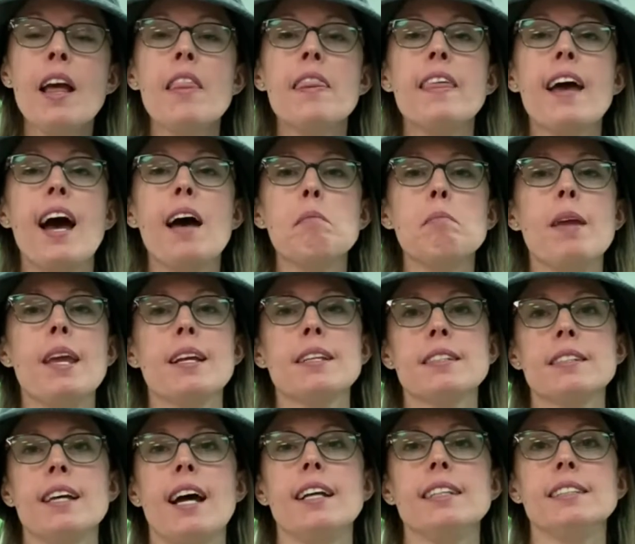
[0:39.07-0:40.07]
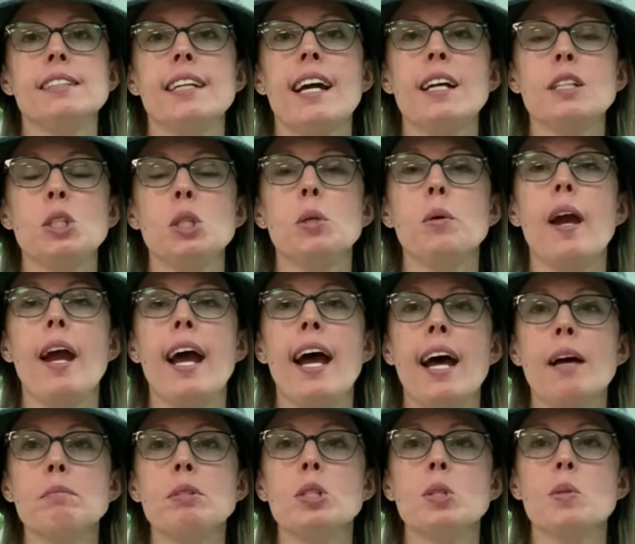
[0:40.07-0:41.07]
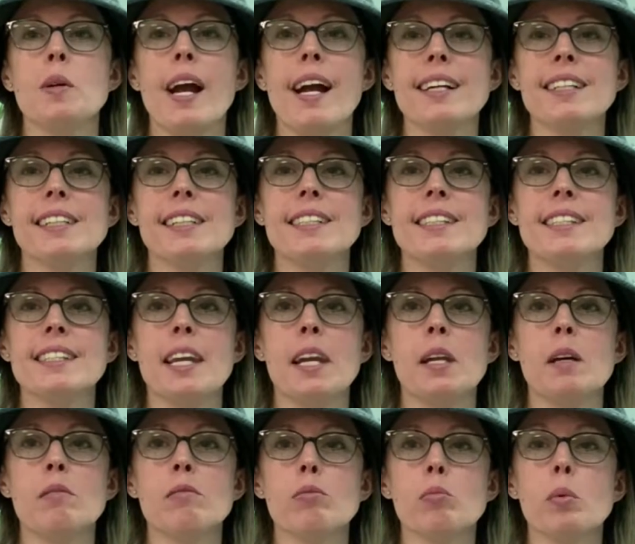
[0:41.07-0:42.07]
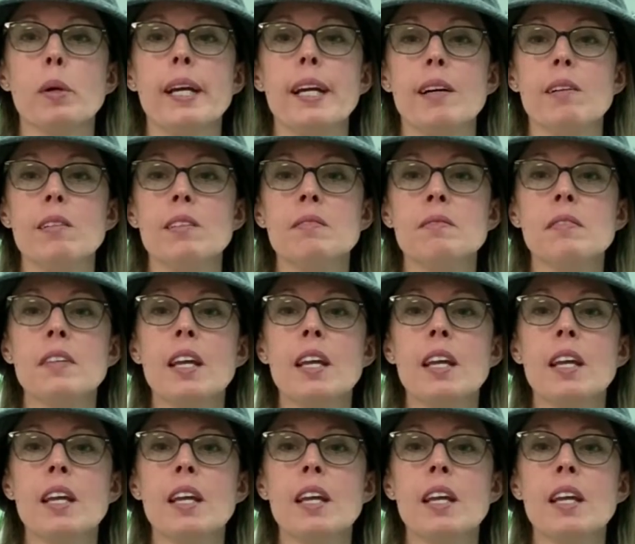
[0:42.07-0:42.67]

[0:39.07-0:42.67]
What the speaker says: That makes that statue abstract instead of real.